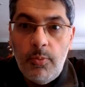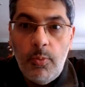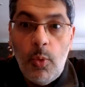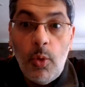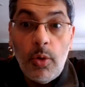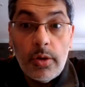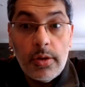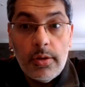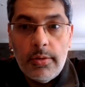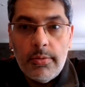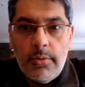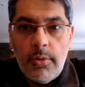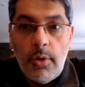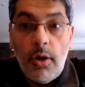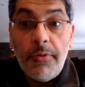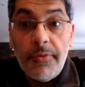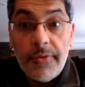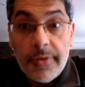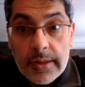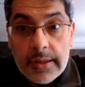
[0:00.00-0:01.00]
what
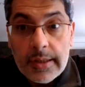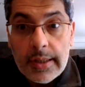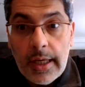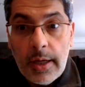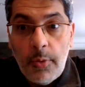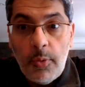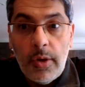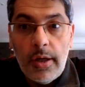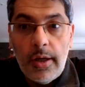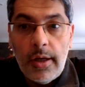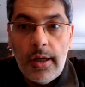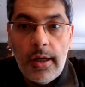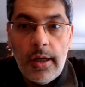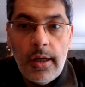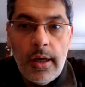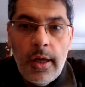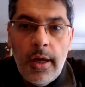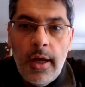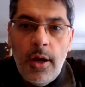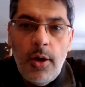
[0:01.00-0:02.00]
offers there
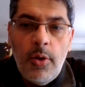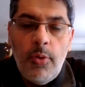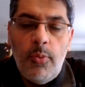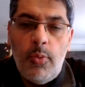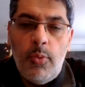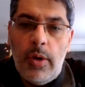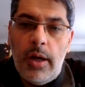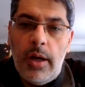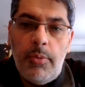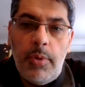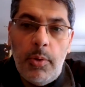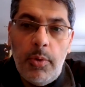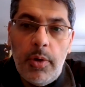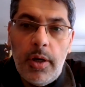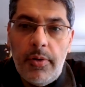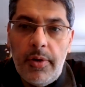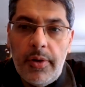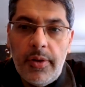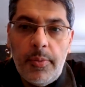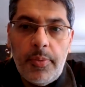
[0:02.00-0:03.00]
were, where we
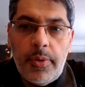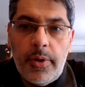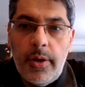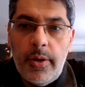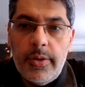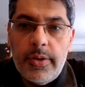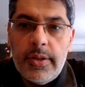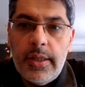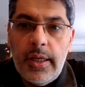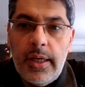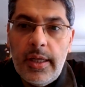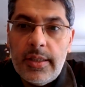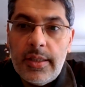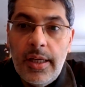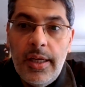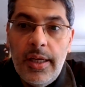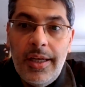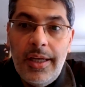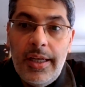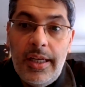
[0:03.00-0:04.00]
were in the process.
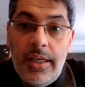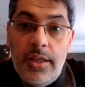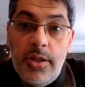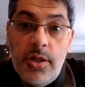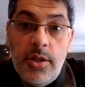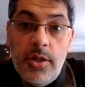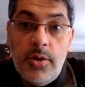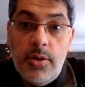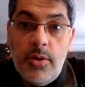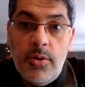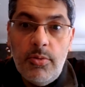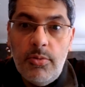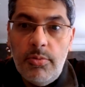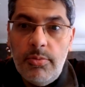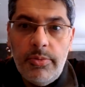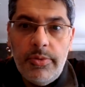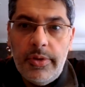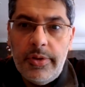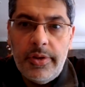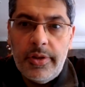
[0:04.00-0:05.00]
He knew
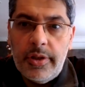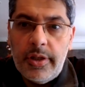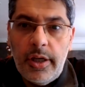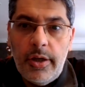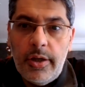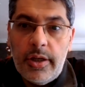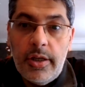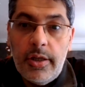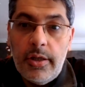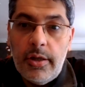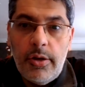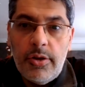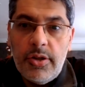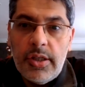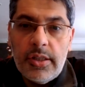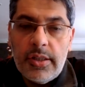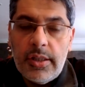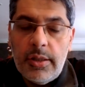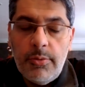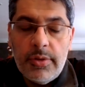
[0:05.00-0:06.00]
the
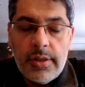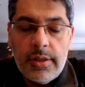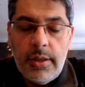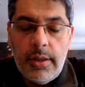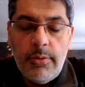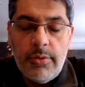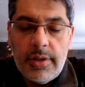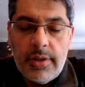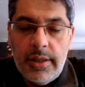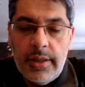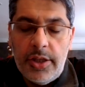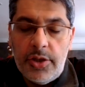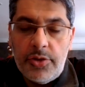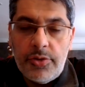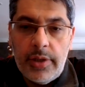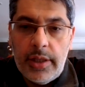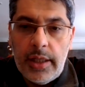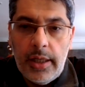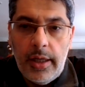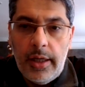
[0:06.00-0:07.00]
negotiation. It was
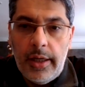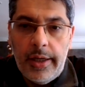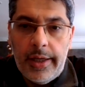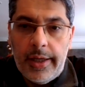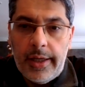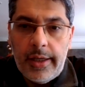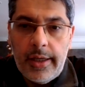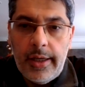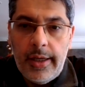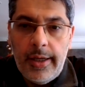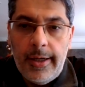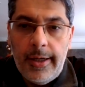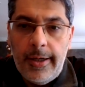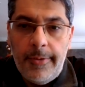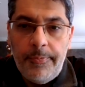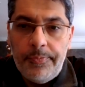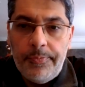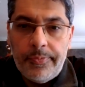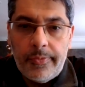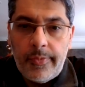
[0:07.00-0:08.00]
literally like
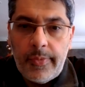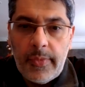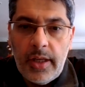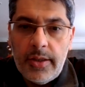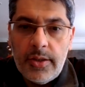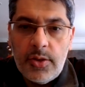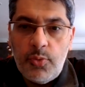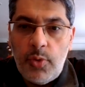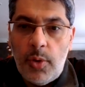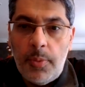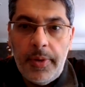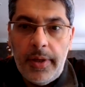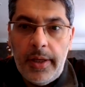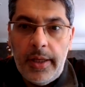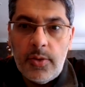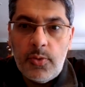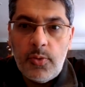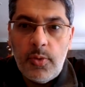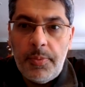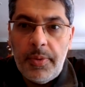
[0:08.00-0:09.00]
swapping
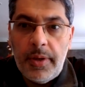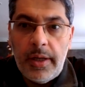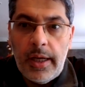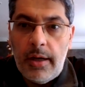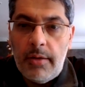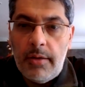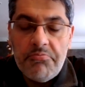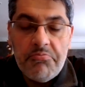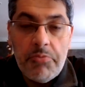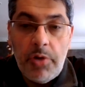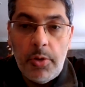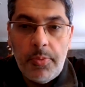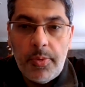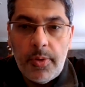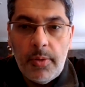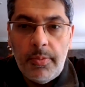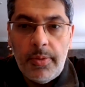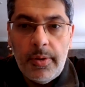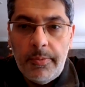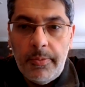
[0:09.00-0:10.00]
in, swapping out, no
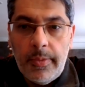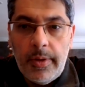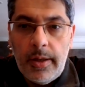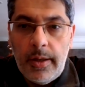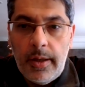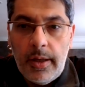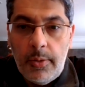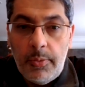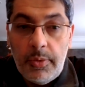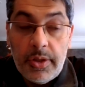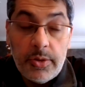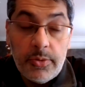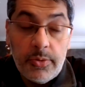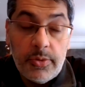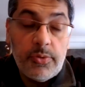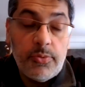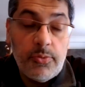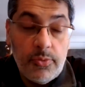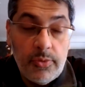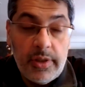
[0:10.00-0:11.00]
problem, which
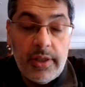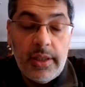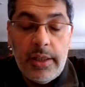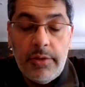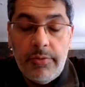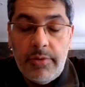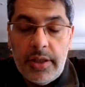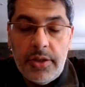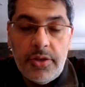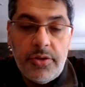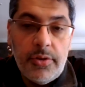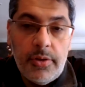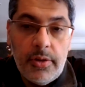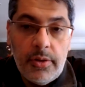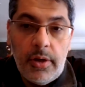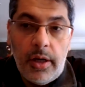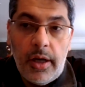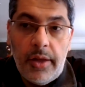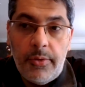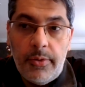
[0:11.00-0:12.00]
was really, really
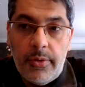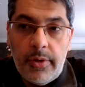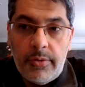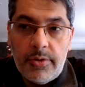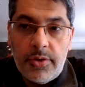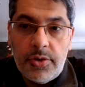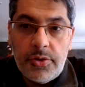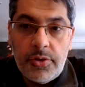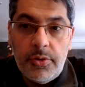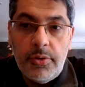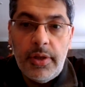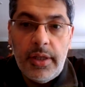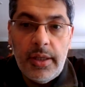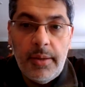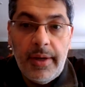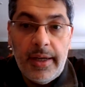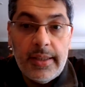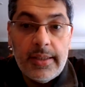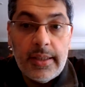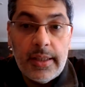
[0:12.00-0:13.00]
true. I thought that was truly
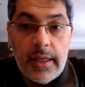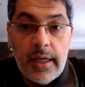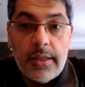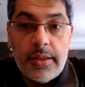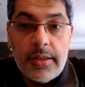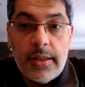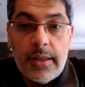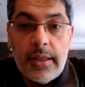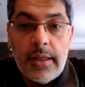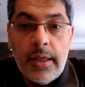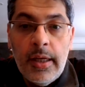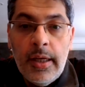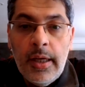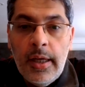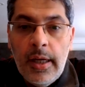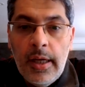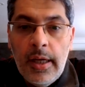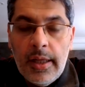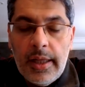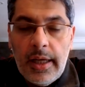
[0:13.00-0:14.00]
amazing, actually.
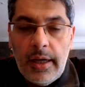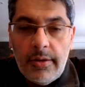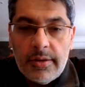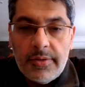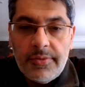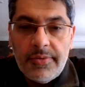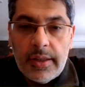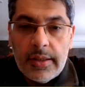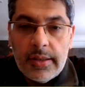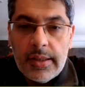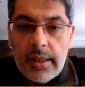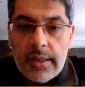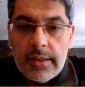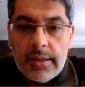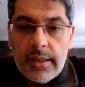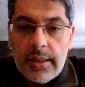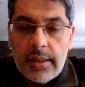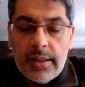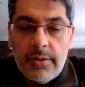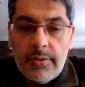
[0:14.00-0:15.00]
That was
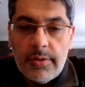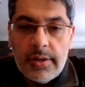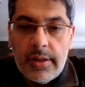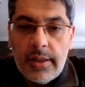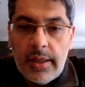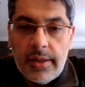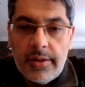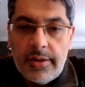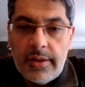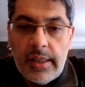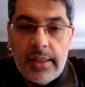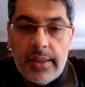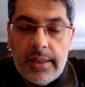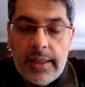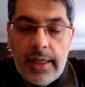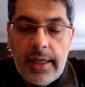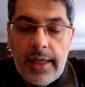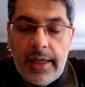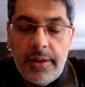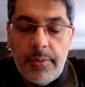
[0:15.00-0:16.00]
fantastic. That didn't
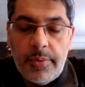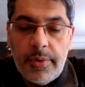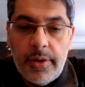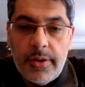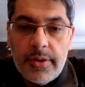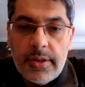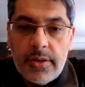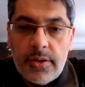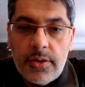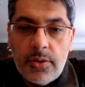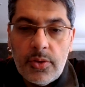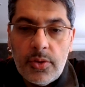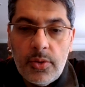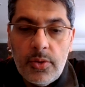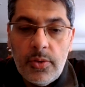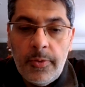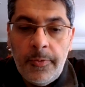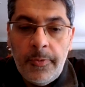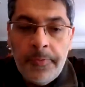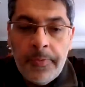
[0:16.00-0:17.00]
delay the process at
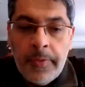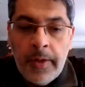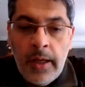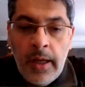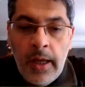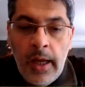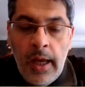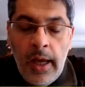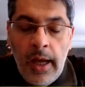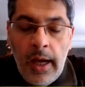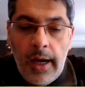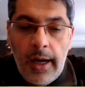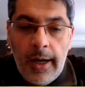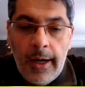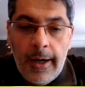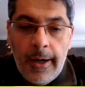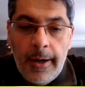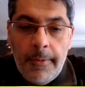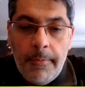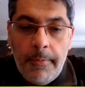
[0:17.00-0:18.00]
all.
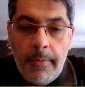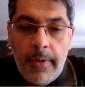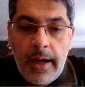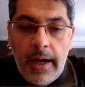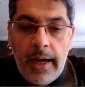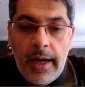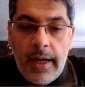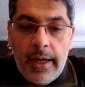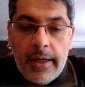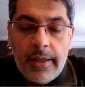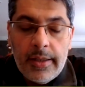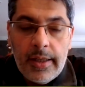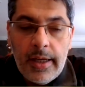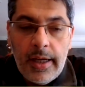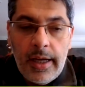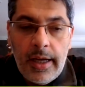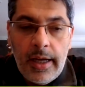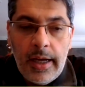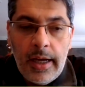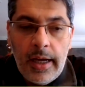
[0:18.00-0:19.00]
And
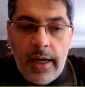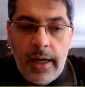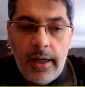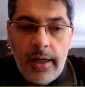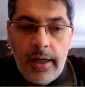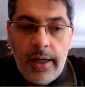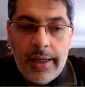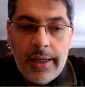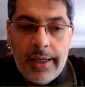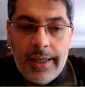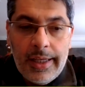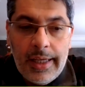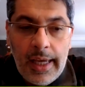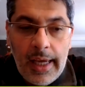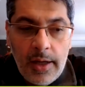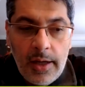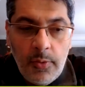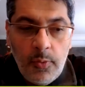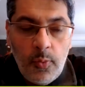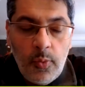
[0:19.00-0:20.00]

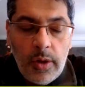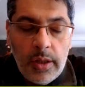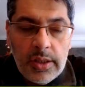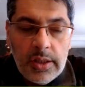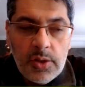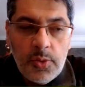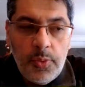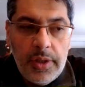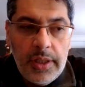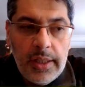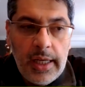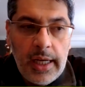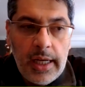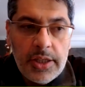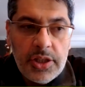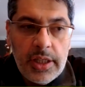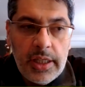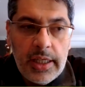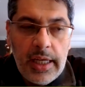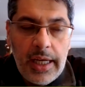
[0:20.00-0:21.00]
again, once we'd
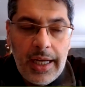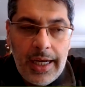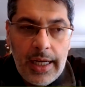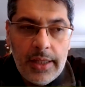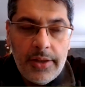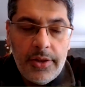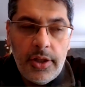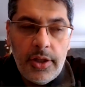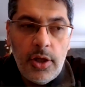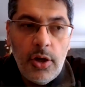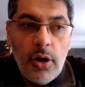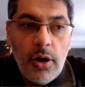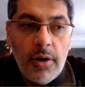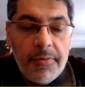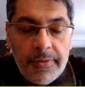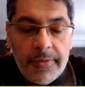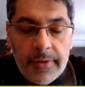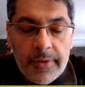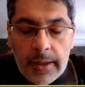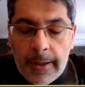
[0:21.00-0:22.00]
actually had the
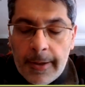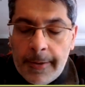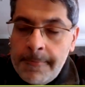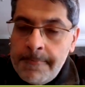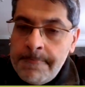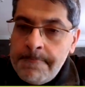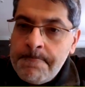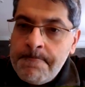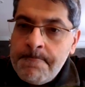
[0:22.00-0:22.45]
offer